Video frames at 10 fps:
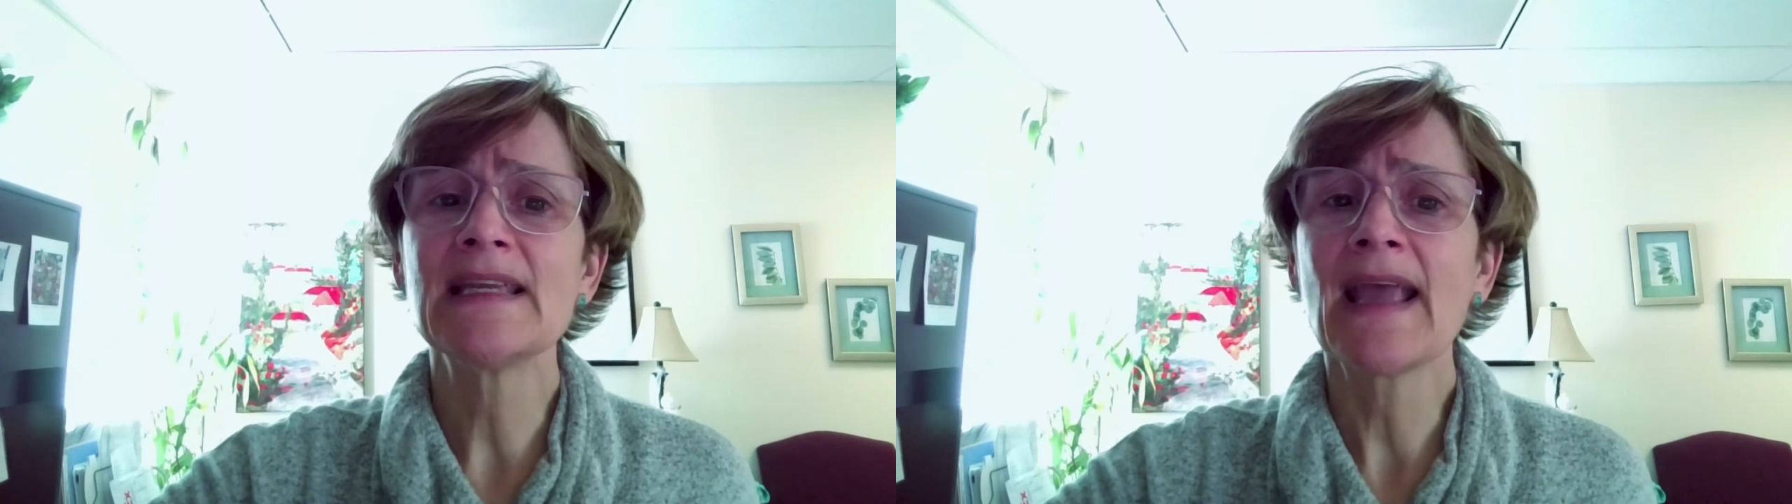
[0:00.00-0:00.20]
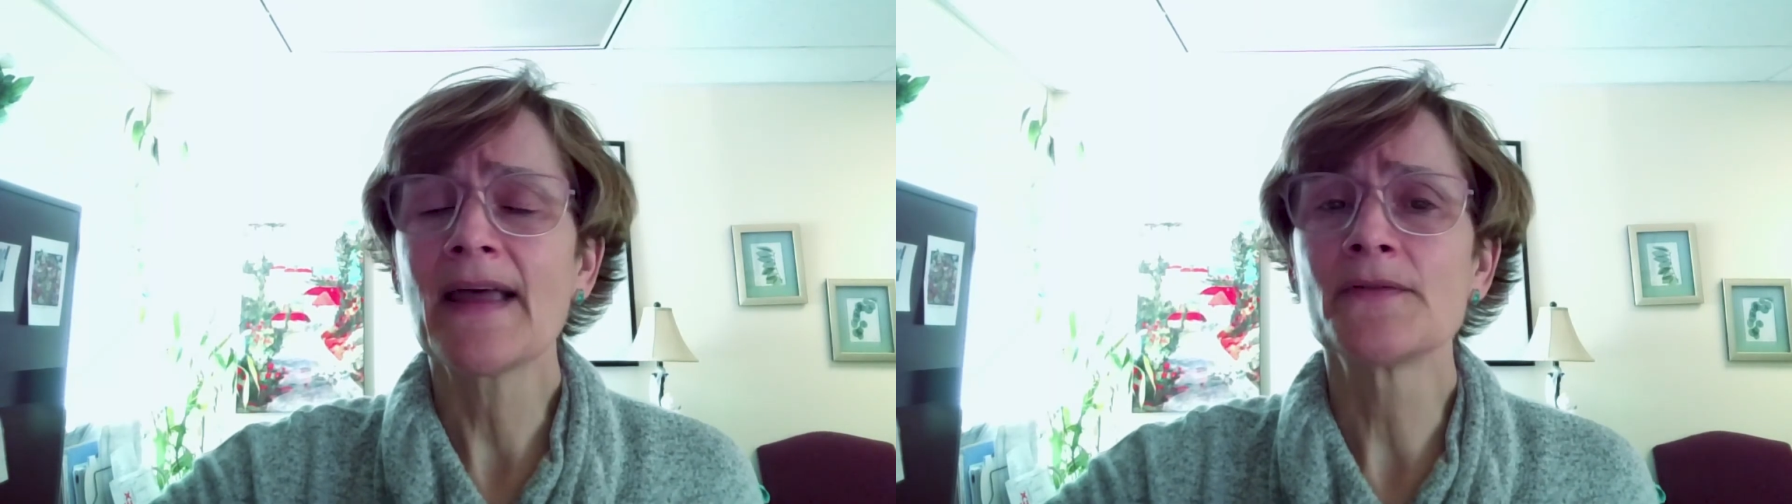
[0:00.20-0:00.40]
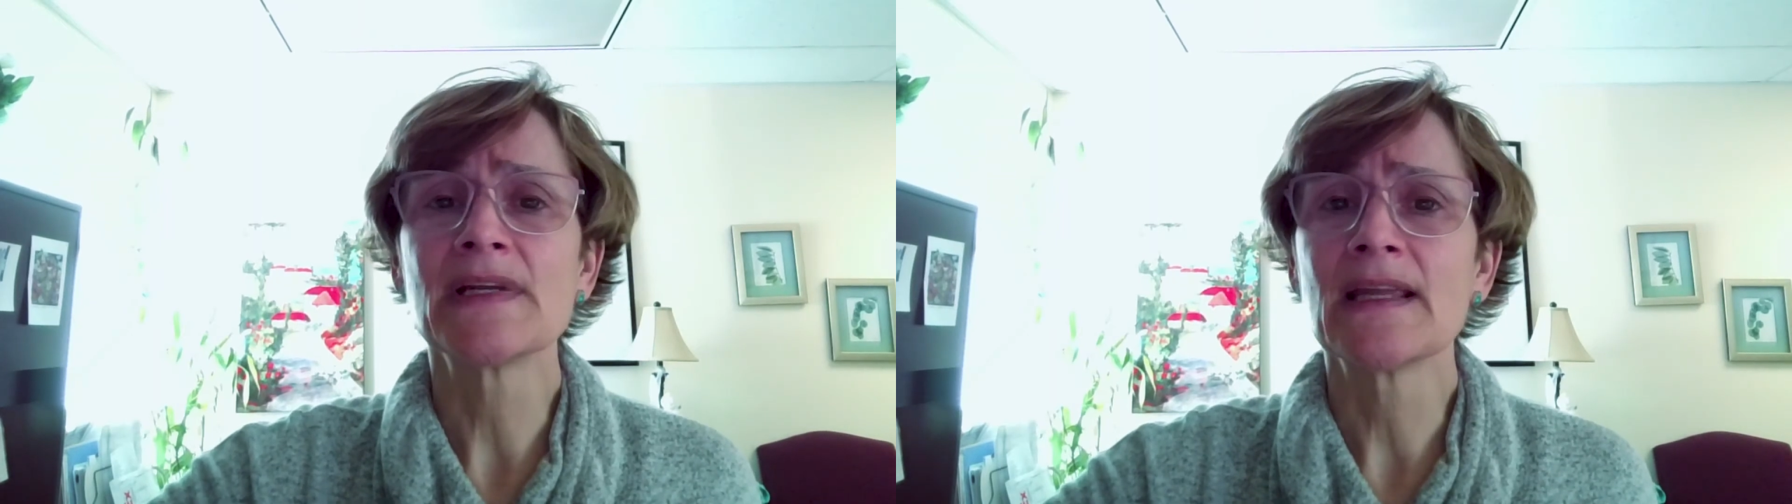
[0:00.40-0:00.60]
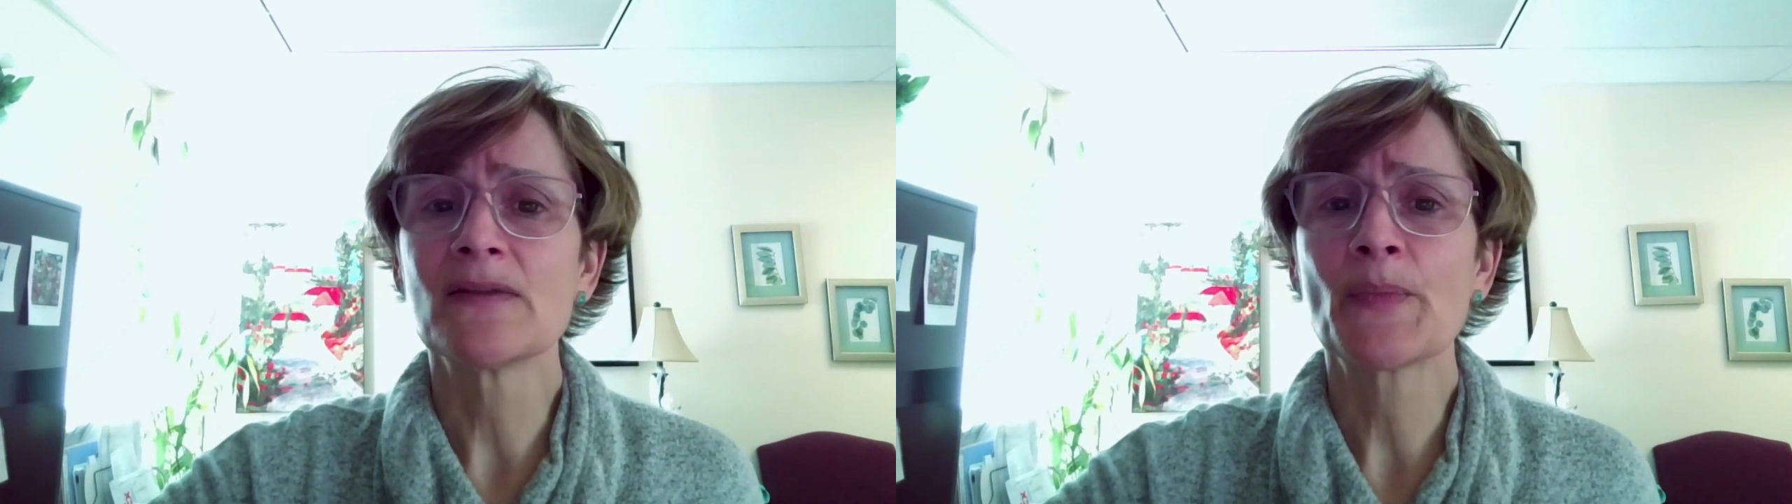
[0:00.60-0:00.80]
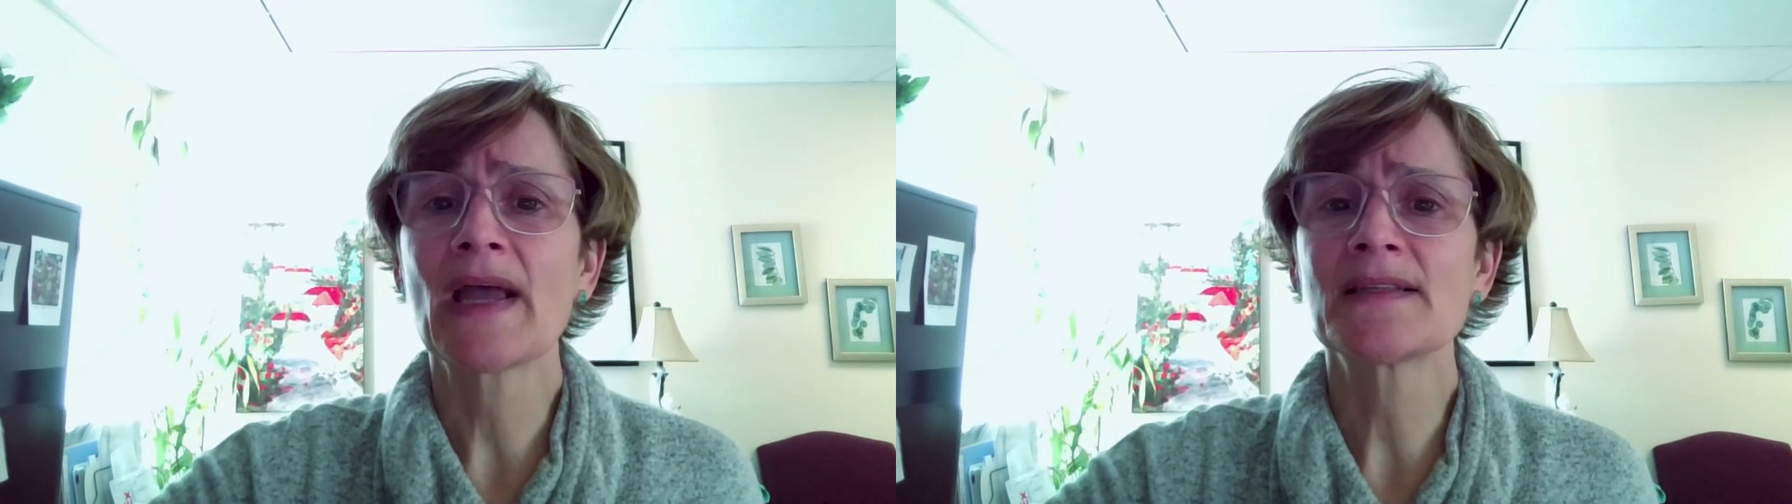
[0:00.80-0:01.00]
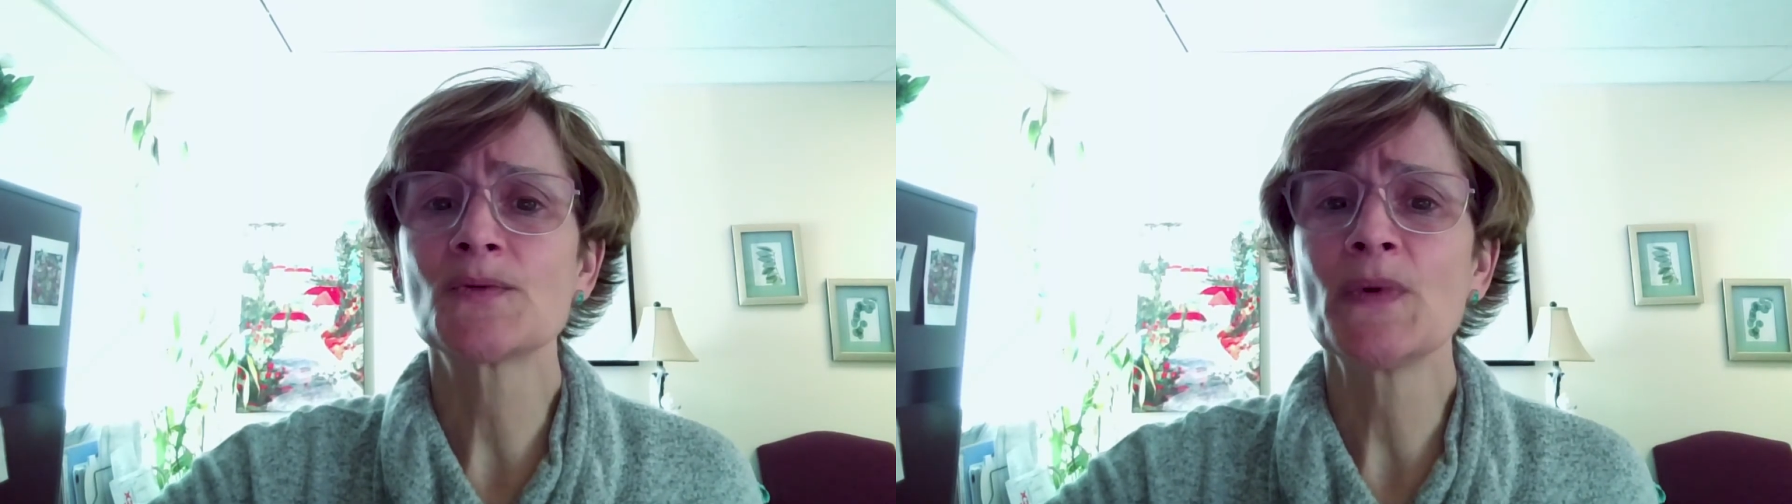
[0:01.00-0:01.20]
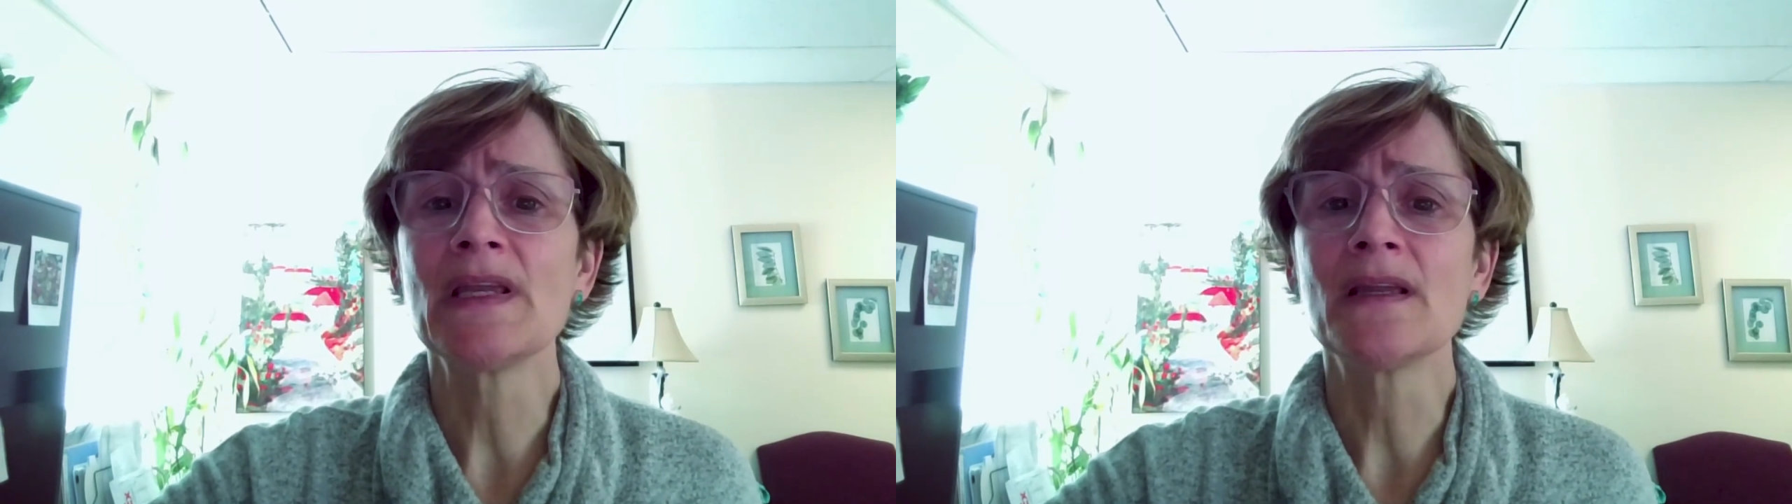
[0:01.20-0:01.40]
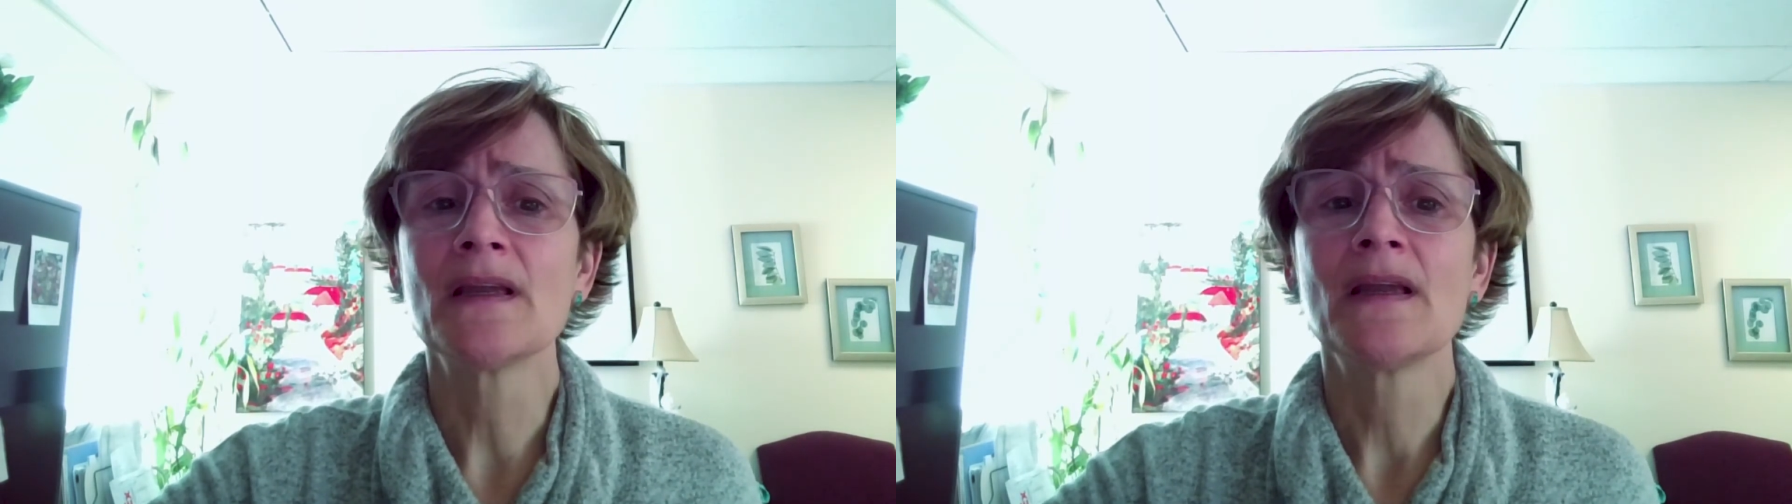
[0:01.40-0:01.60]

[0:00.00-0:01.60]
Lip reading: gathering in the past week,